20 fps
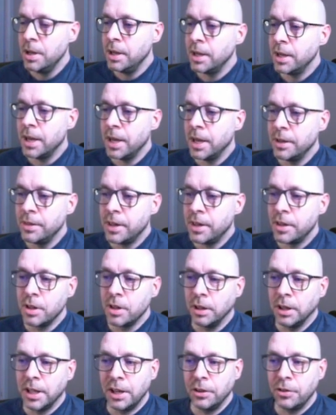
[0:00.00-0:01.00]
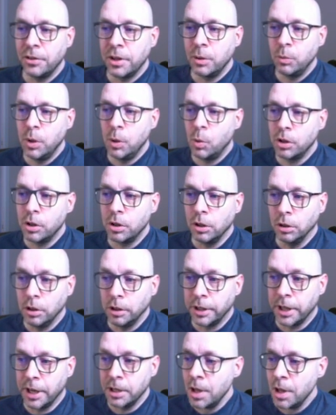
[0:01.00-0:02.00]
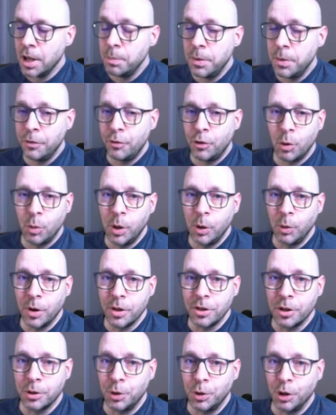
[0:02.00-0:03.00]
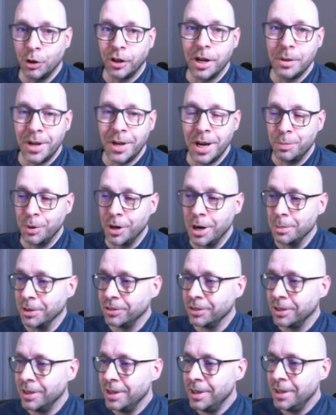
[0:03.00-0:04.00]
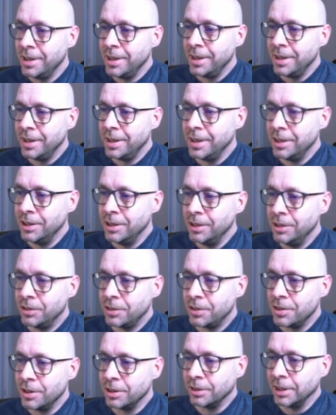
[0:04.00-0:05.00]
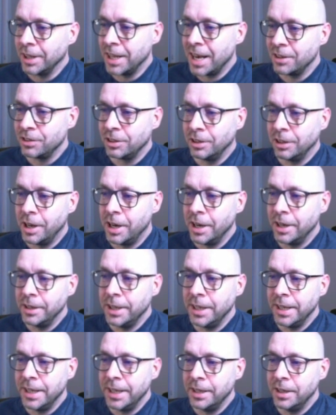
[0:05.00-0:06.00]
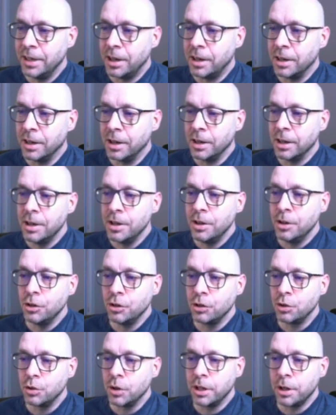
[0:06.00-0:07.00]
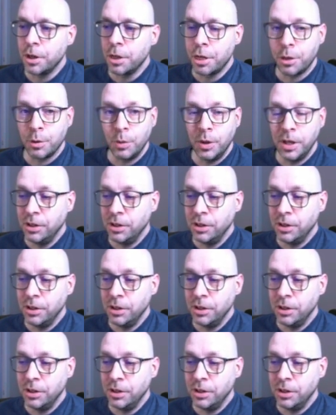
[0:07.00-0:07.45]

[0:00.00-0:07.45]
And then the last thing we want to look at before we run this program, I promise, is this last line in our string 3